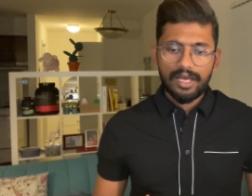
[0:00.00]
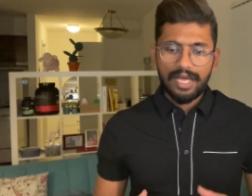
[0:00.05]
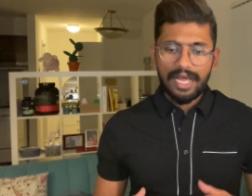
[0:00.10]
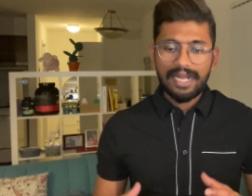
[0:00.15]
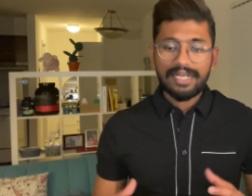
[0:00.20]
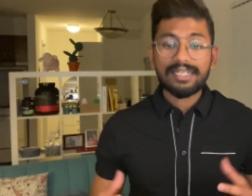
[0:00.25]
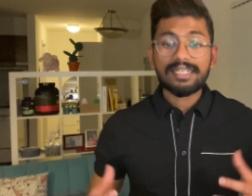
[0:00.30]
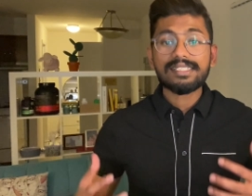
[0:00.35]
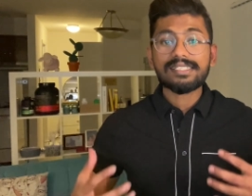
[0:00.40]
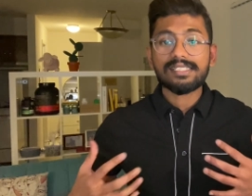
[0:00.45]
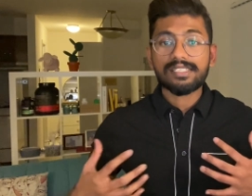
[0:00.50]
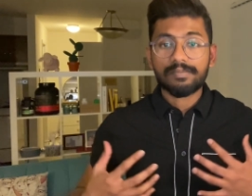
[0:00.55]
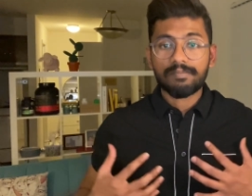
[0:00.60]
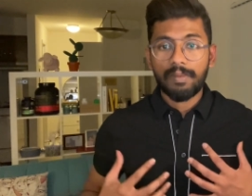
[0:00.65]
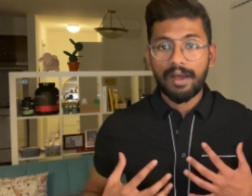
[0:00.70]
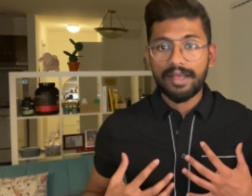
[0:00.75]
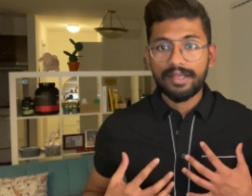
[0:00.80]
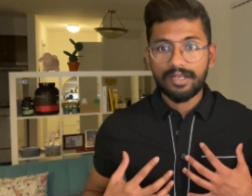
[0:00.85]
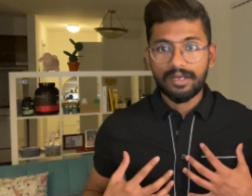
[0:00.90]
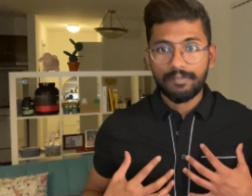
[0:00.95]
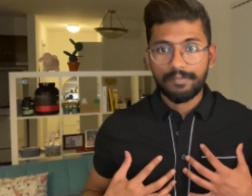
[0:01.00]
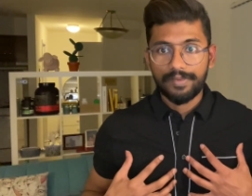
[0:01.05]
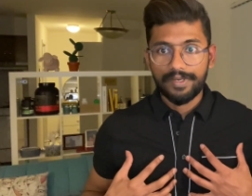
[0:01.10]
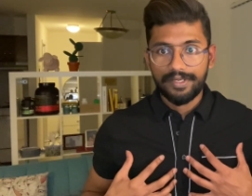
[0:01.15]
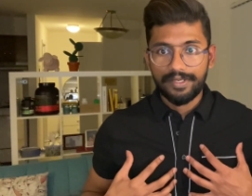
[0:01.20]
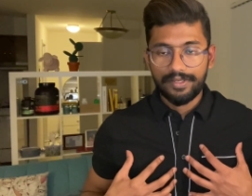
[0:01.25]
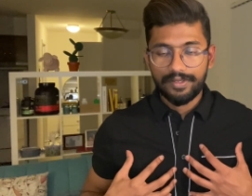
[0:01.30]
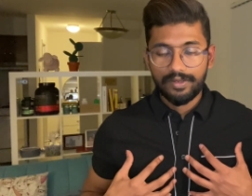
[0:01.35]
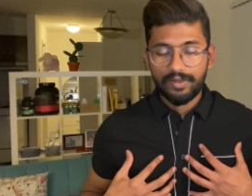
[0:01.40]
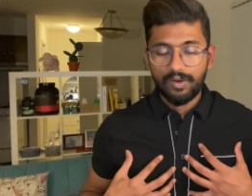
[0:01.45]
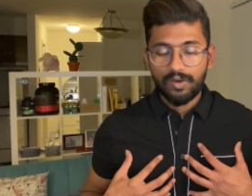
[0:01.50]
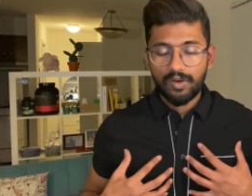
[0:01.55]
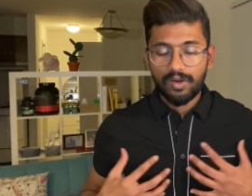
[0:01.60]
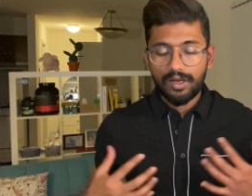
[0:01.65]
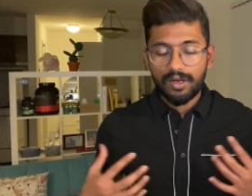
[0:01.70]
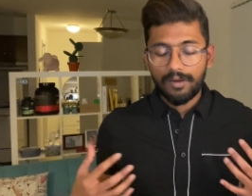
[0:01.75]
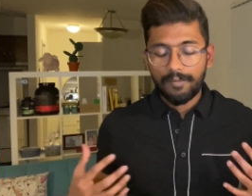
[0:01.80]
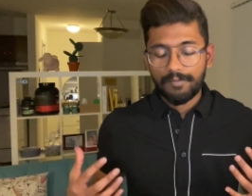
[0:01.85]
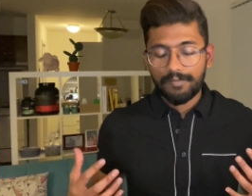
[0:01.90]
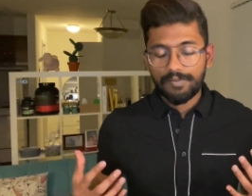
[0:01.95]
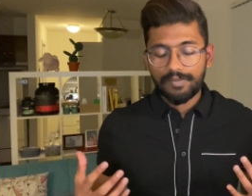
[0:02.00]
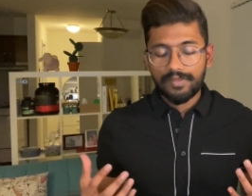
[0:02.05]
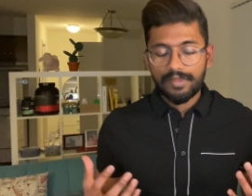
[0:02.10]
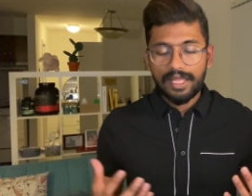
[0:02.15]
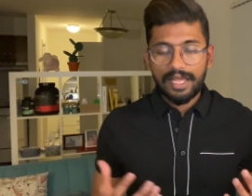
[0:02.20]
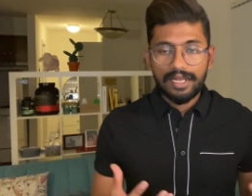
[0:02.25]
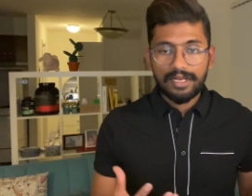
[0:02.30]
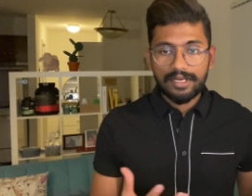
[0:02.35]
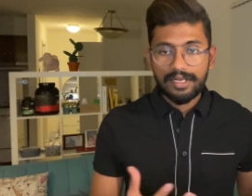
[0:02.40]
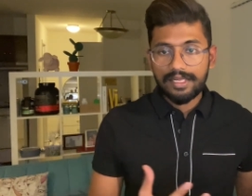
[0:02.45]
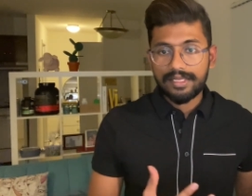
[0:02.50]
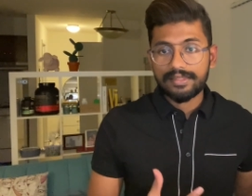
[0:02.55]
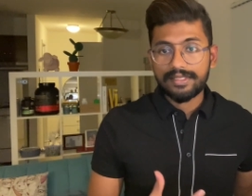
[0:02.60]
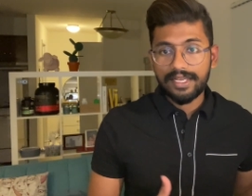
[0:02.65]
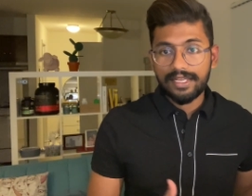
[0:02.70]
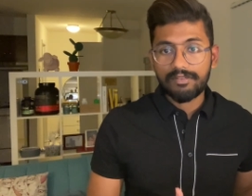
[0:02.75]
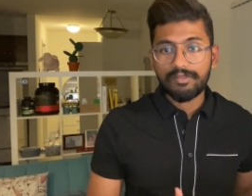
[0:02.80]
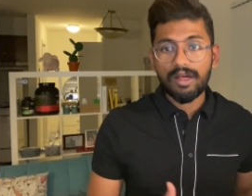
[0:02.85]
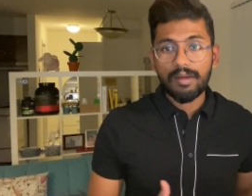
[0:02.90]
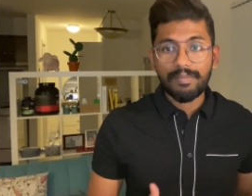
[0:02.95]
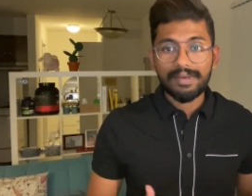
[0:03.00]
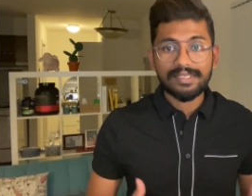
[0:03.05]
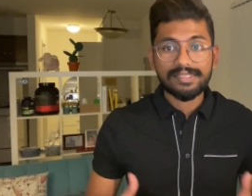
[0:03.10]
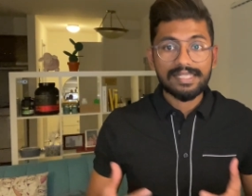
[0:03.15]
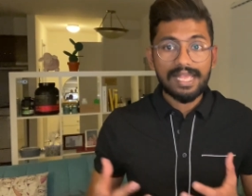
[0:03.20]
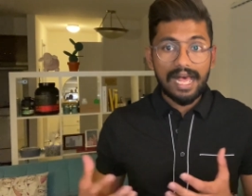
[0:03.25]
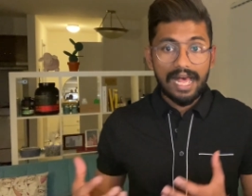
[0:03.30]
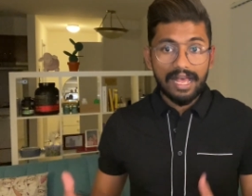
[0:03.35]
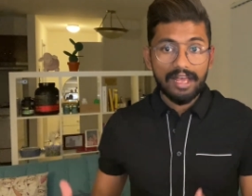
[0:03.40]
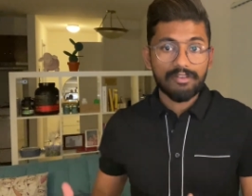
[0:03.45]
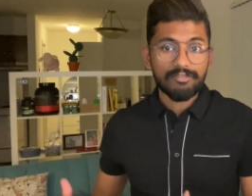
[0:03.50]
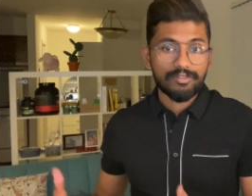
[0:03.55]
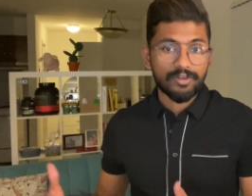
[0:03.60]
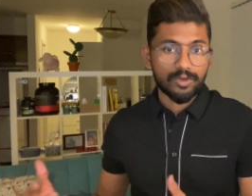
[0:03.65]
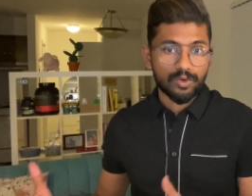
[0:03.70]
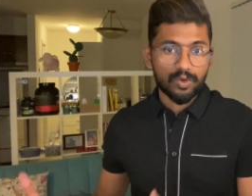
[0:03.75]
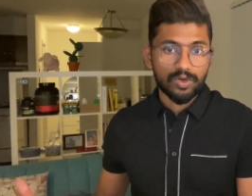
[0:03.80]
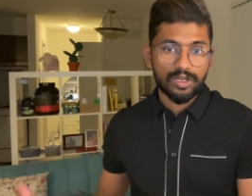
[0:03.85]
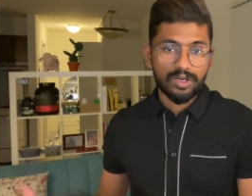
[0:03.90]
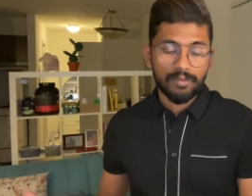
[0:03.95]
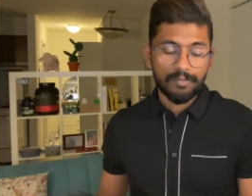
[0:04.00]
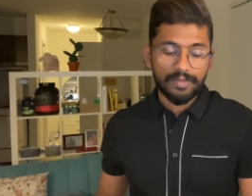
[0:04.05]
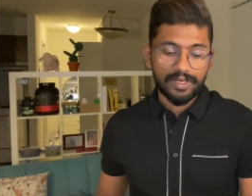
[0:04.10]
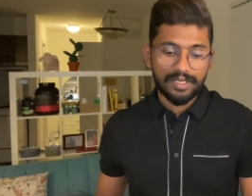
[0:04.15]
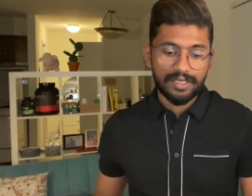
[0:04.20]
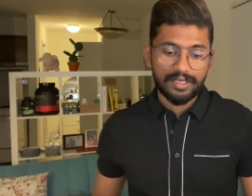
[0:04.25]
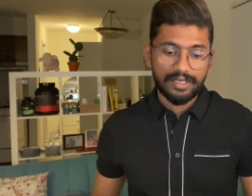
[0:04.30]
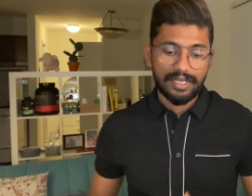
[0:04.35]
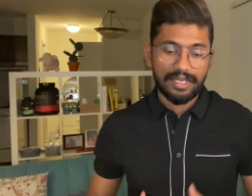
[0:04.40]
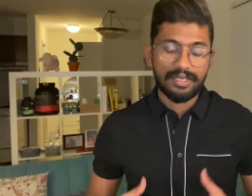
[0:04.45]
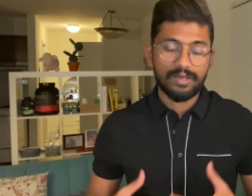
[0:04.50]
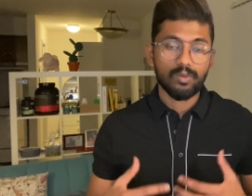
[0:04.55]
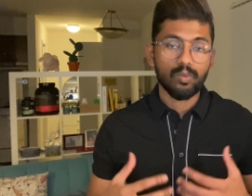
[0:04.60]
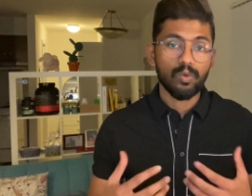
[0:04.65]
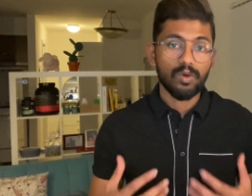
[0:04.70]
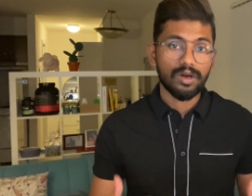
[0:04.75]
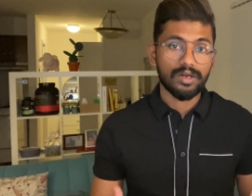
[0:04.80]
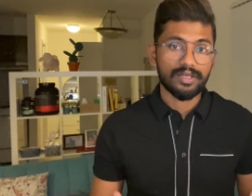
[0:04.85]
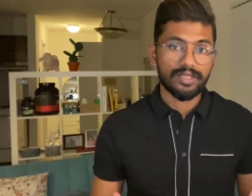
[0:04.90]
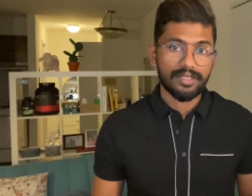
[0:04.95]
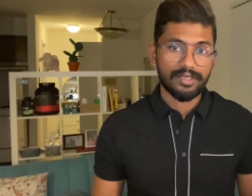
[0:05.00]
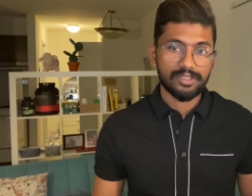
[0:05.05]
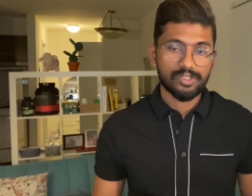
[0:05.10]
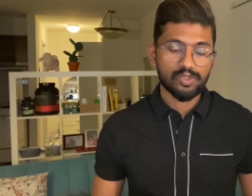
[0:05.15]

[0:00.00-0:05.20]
at least in my company, you know, and like the environments I have grown up in and worked in.